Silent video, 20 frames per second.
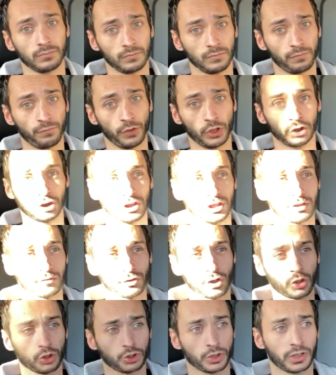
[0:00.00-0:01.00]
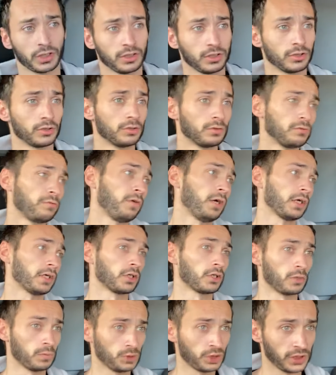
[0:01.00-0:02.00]
First day of dog training done. Flack can
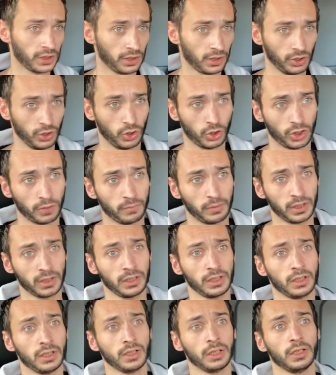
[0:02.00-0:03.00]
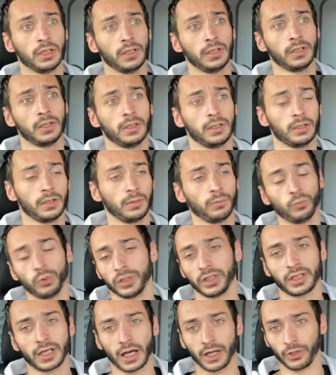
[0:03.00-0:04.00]
come to heel and look at me. Well,
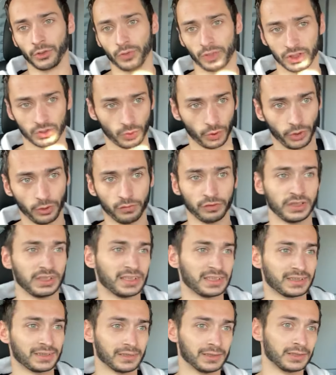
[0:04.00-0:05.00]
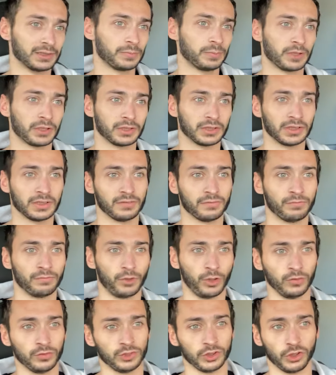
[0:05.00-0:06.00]
you can't do this one over distance because it
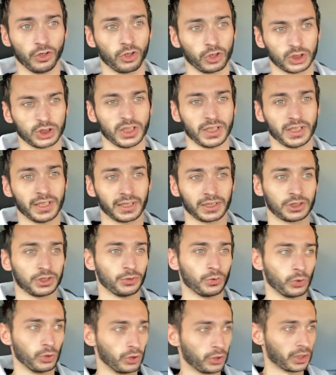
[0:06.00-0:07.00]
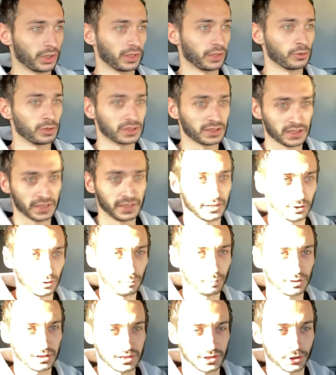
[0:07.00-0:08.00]
involves the dog sitting next to you and looking at you. It's a heel
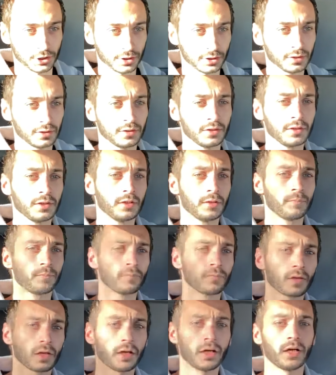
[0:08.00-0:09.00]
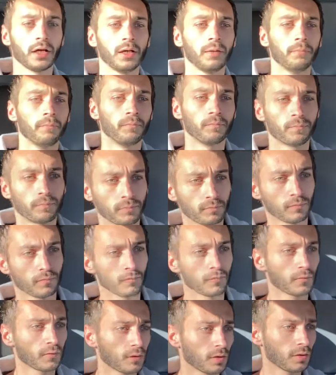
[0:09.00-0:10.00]
position.
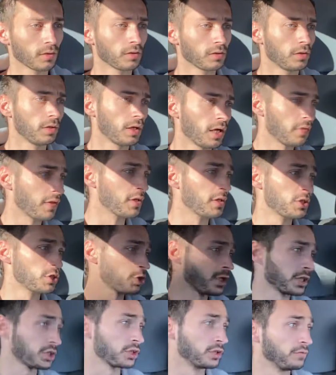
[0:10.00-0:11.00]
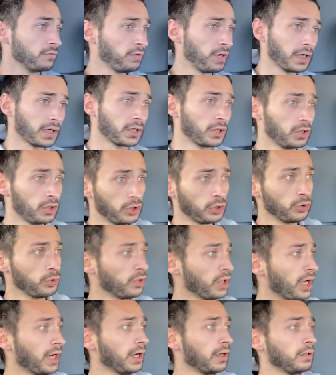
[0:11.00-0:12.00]
And then distraction. Flack can do
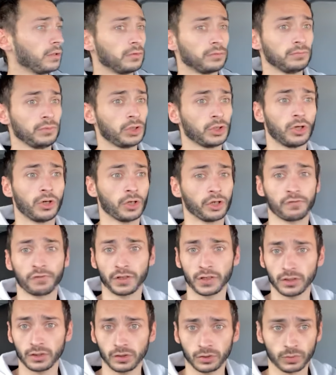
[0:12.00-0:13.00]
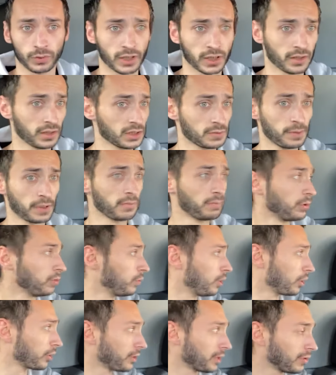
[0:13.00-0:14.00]
that, on a field where there's people
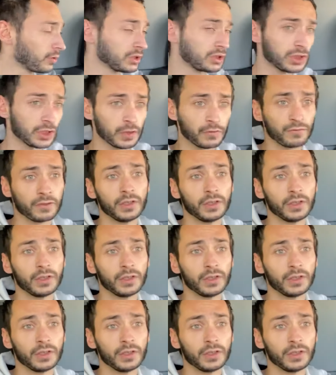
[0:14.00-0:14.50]
walk around and stuff.